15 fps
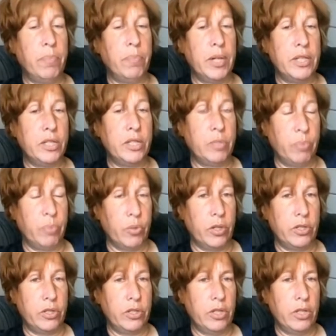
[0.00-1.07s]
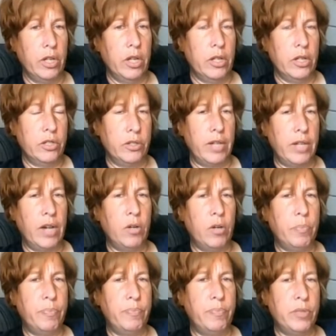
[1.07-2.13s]
bud sports. So
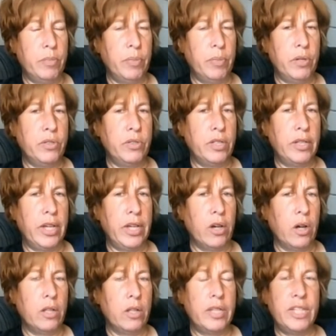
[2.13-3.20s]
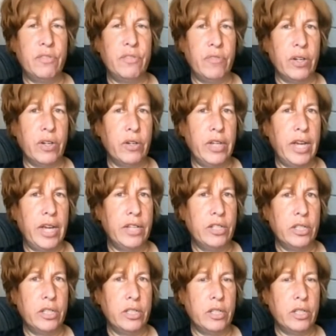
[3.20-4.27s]
now supposedly all these
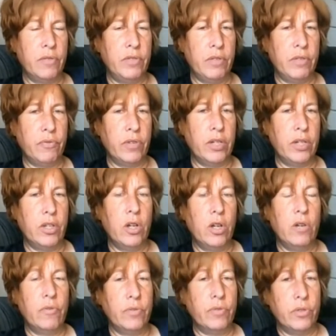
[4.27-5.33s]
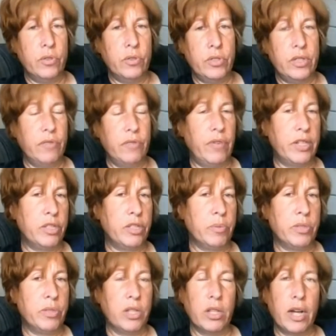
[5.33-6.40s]
variations of different fruits and
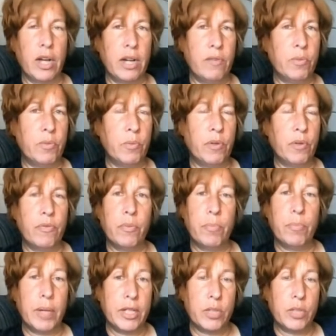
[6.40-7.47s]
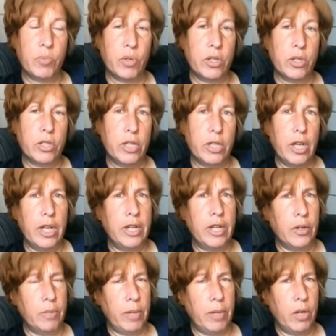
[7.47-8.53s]
vegetables, a lot of them were from bud sports.
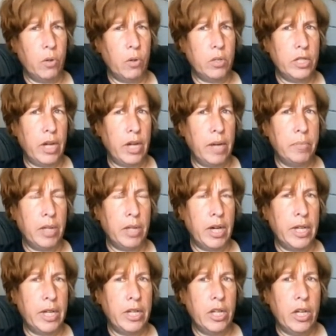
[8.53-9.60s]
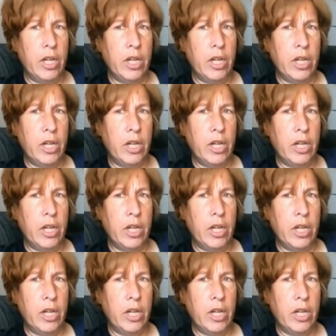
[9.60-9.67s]
Now in my old timeline,